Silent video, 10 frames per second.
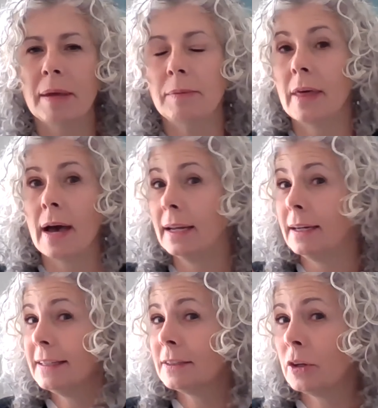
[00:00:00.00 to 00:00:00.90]
maybe that
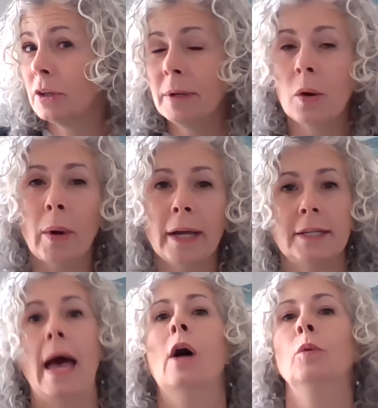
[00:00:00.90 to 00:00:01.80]
it could be a way
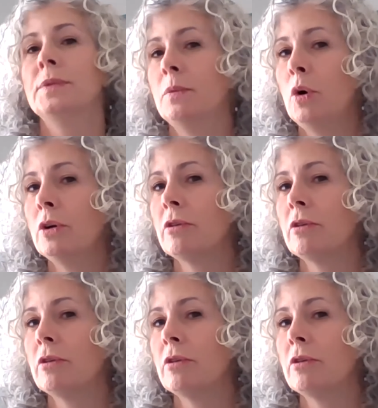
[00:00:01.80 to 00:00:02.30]
to help someone